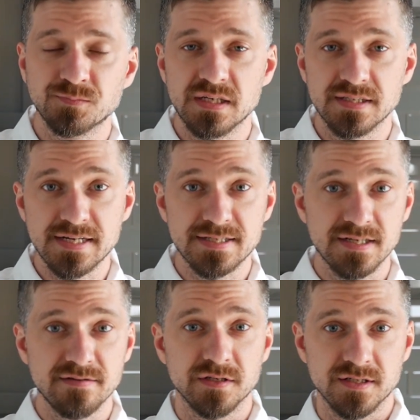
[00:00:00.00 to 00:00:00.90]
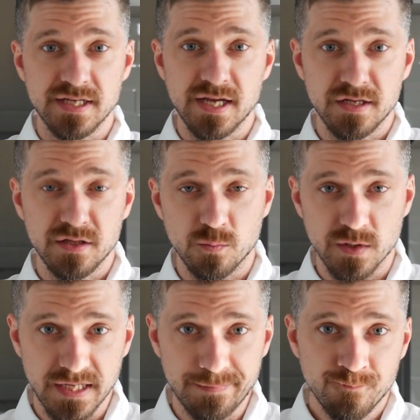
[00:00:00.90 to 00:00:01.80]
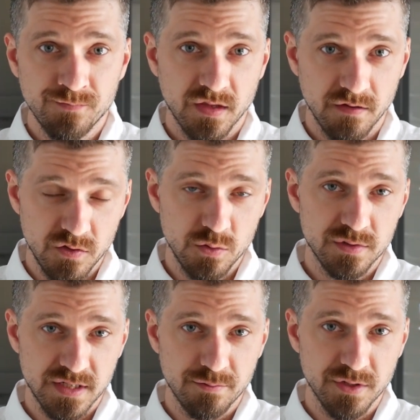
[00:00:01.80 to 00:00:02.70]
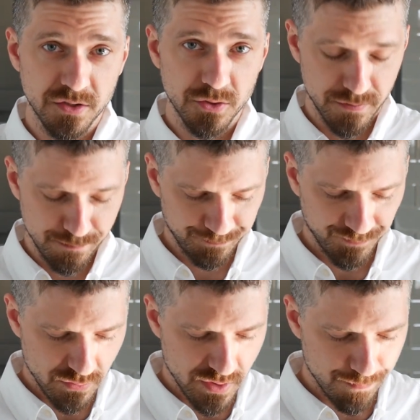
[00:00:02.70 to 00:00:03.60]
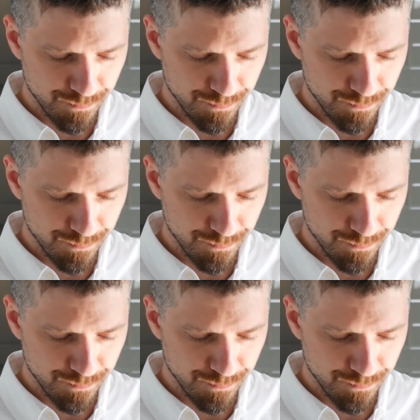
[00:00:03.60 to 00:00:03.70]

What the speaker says: Because that stuff is getting in the way of you sounding good. Okay,